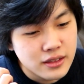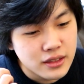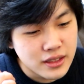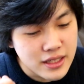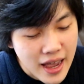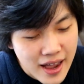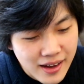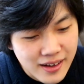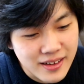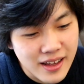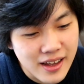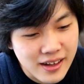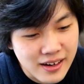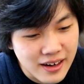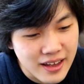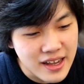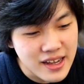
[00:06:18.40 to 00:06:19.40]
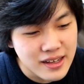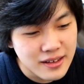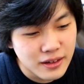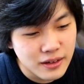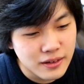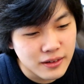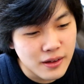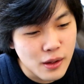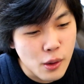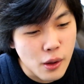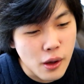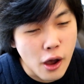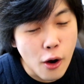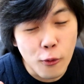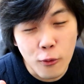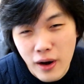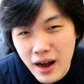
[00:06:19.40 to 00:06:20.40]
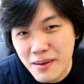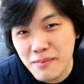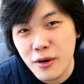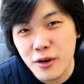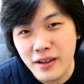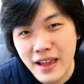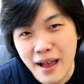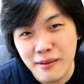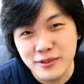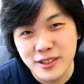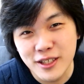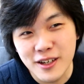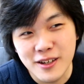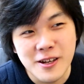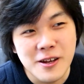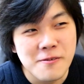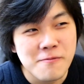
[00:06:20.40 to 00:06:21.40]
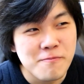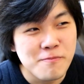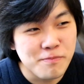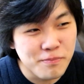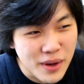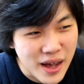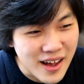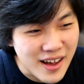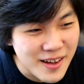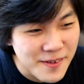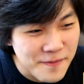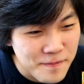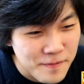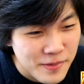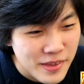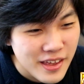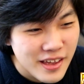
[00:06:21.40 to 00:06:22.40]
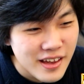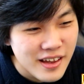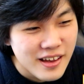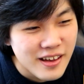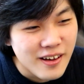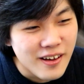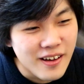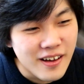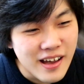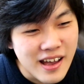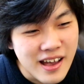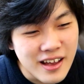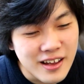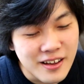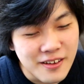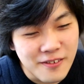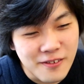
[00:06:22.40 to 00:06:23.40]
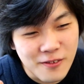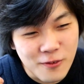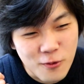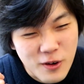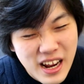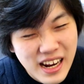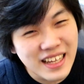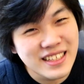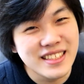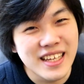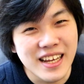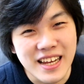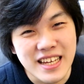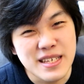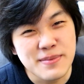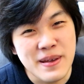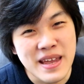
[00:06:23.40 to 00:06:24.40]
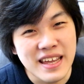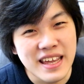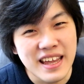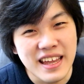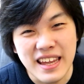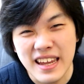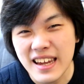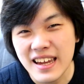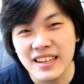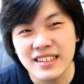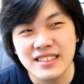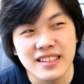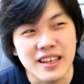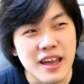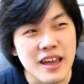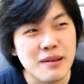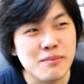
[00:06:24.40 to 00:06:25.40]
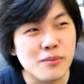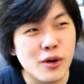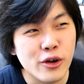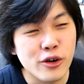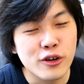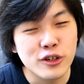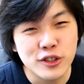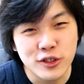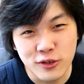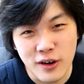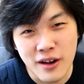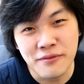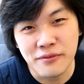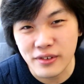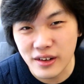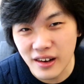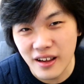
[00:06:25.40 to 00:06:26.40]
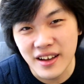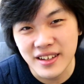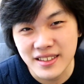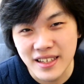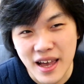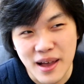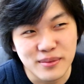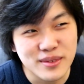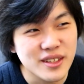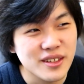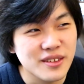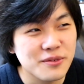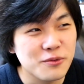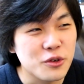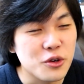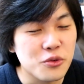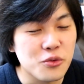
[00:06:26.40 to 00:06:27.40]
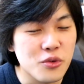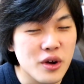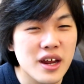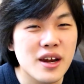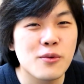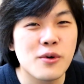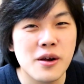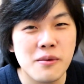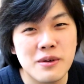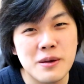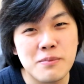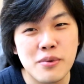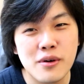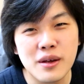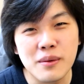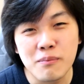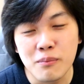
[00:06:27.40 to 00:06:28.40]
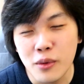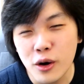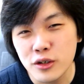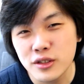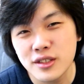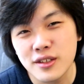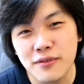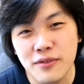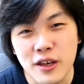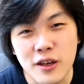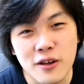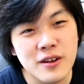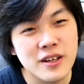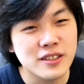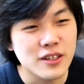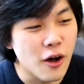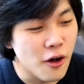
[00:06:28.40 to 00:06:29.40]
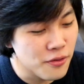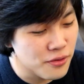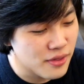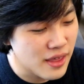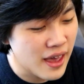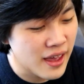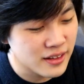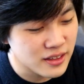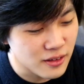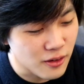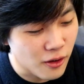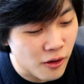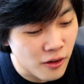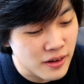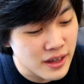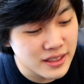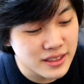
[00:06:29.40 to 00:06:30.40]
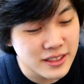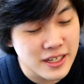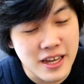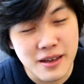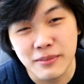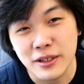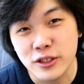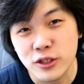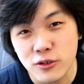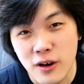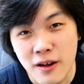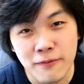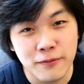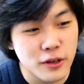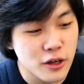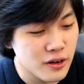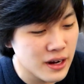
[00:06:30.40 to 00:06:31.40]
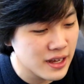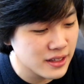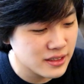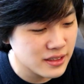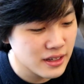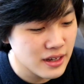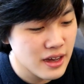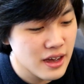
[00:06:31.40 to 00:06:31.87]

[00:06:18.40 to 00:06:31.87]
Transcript: technically a rainbow captain, but realistically speaking, he is a mono strength class captain. You really want to be putting most of the units on his team as strength units.